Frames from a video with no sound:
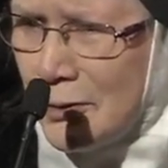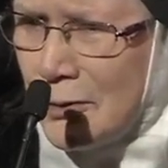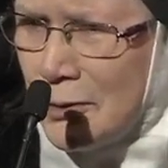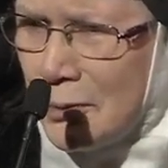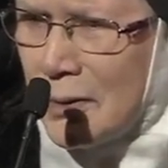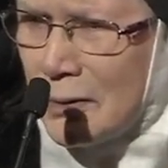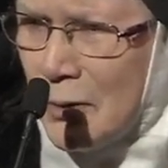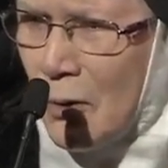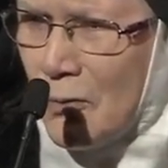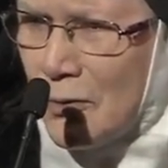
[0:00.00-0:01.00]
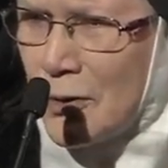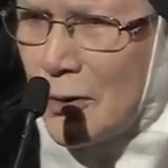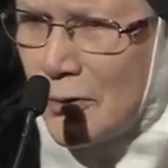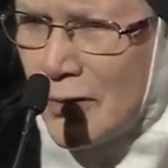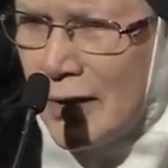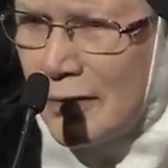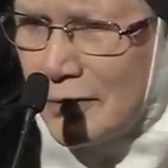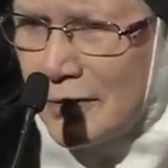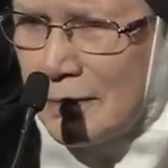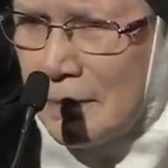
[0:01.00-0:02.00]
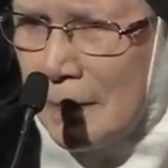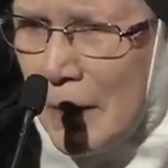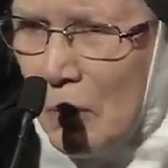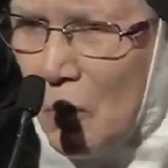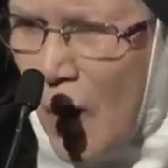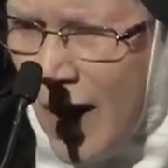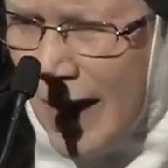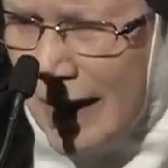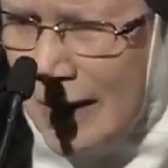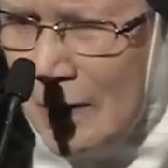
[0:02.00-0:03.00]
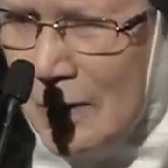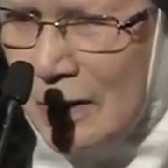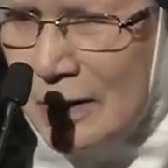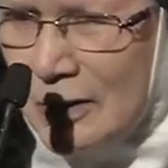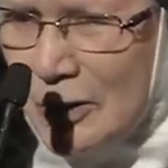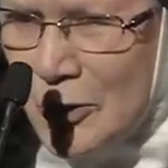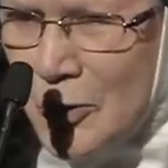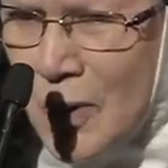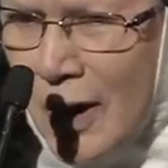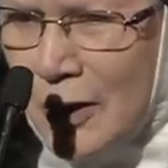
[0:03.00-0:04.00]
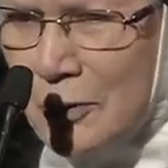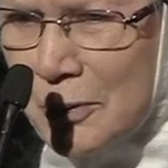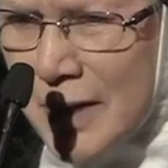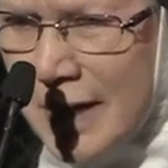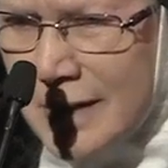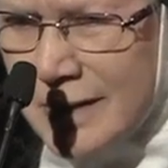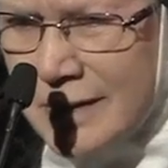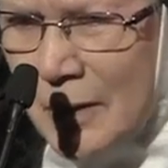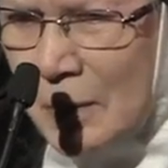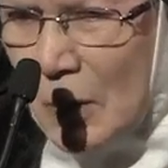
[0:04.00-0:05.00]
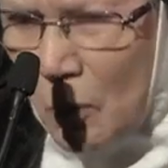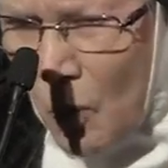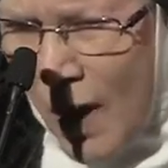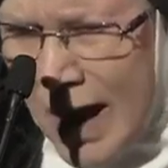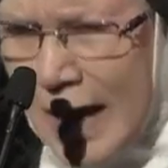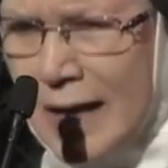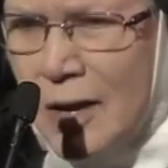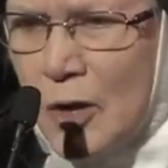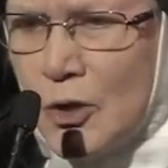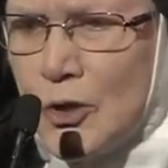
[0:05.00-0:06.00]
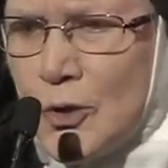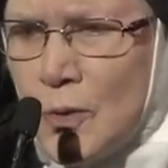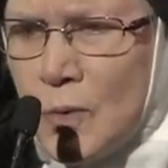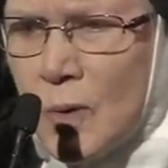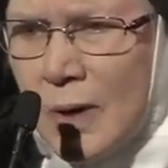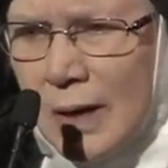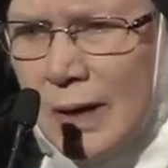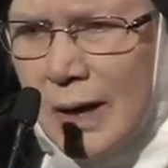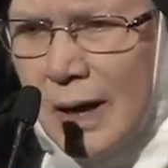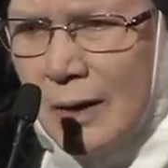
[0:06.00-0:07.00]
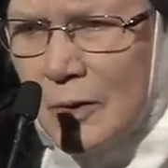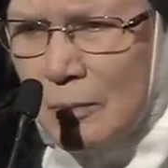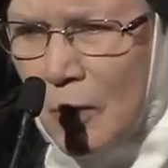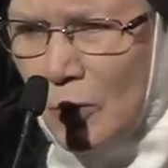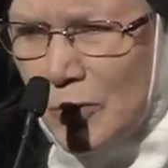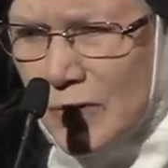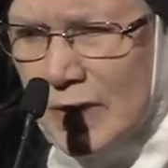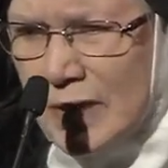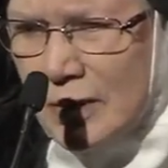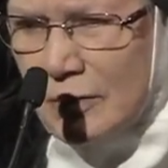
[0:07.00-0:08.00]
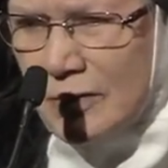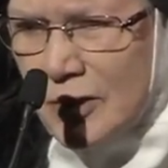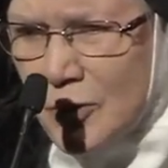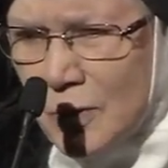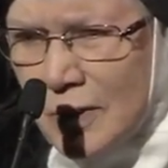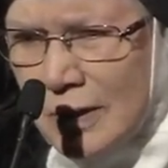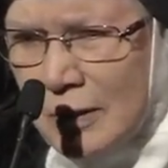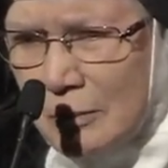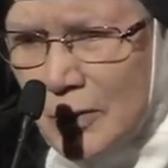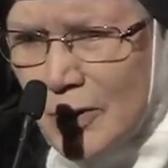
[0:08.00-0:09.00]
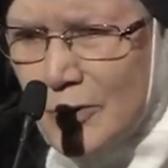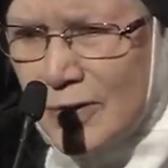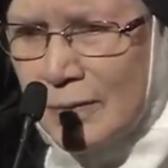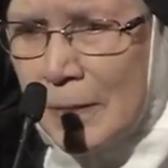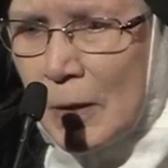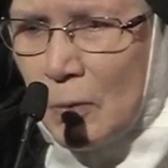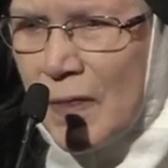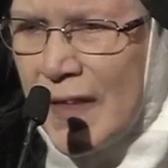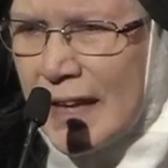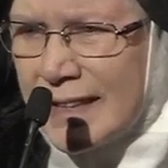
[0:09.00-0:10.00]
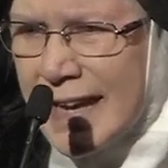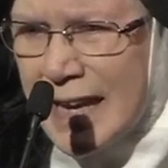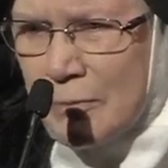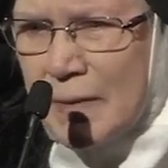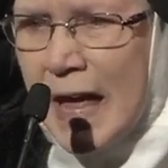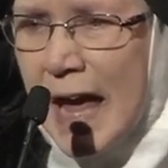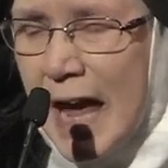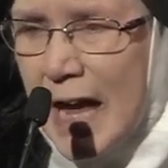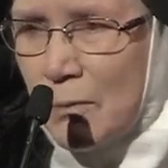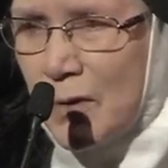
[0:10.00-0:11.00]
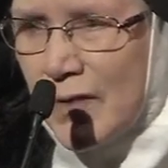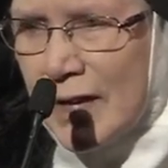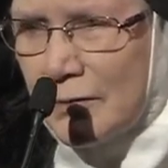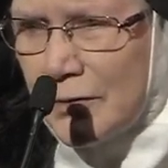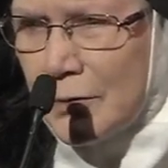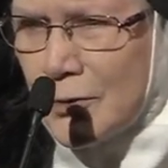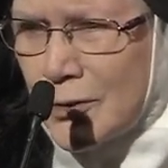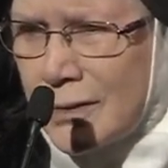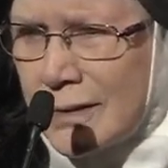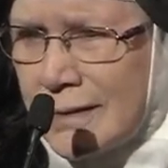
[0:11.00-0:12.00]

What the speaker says: you will know for yourself why you are created, why you are the most individual person with that name and with that future.